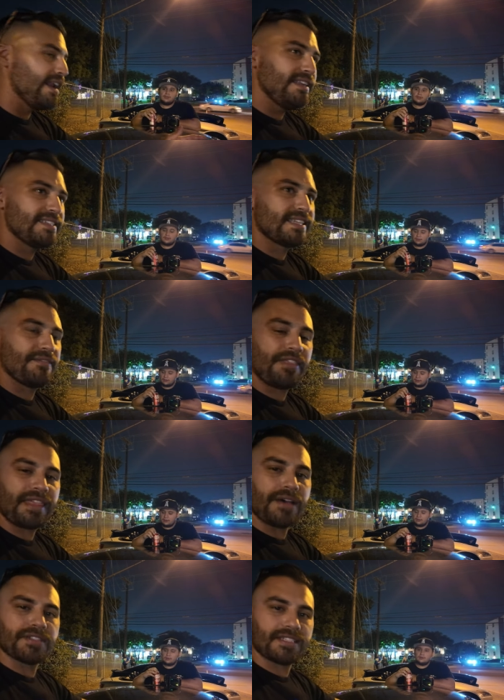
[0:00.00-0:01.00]

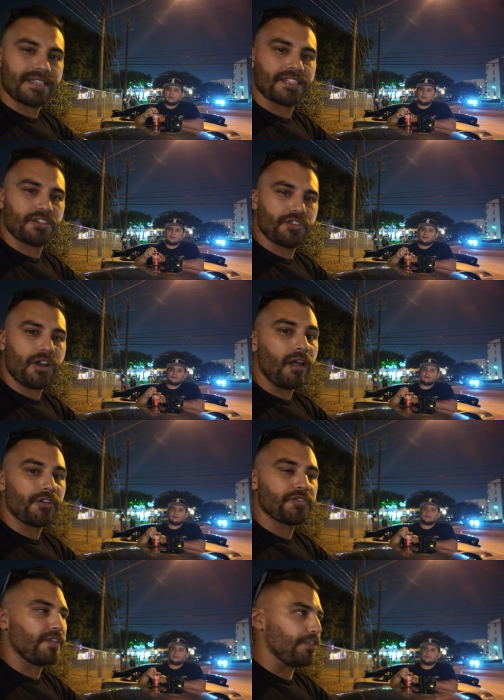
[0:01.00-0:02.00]

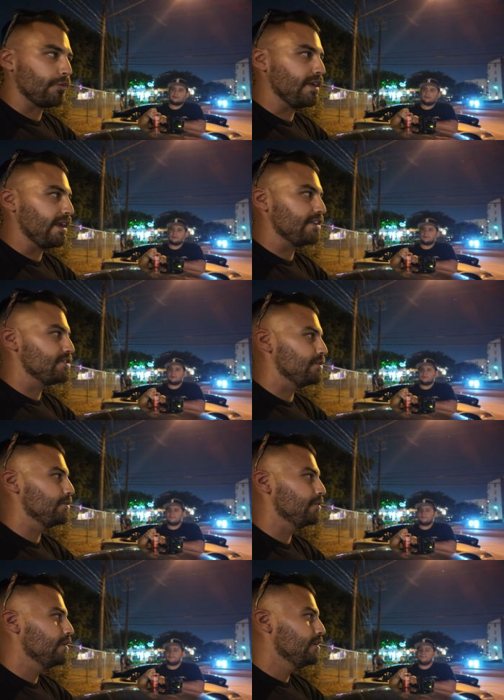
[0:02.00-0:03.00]
$97,600 for that
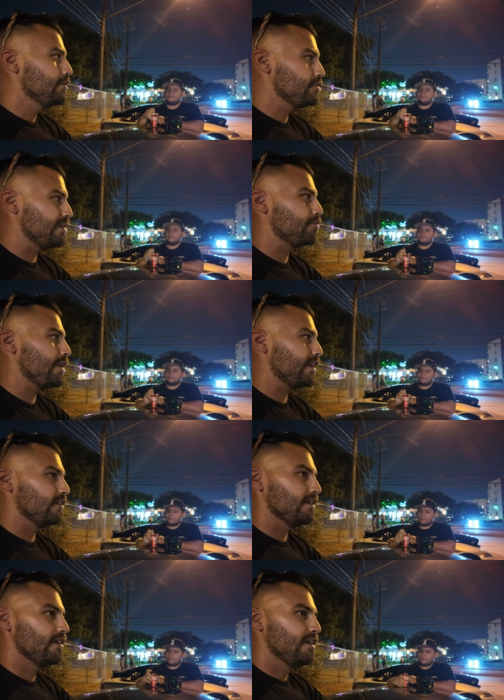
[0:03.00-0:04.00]
392 Jeep
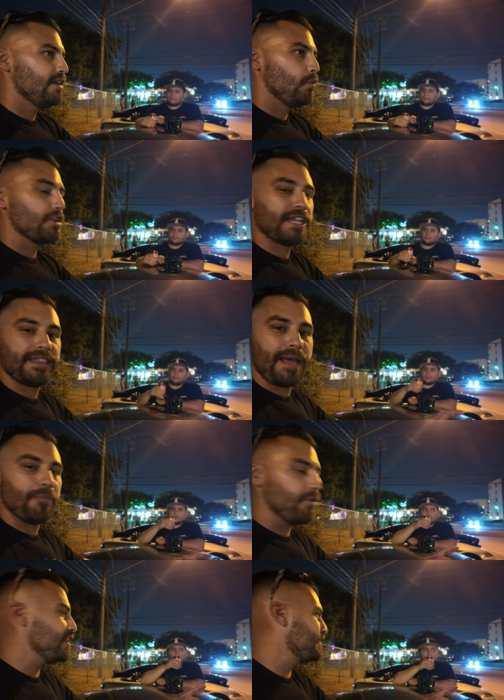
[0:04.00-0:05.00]
Wrangler. Which at that
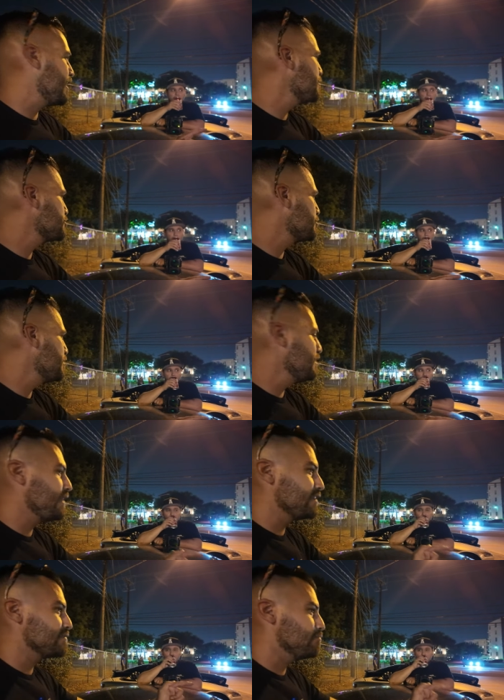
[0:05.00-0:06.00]
point, at that MSRP, that's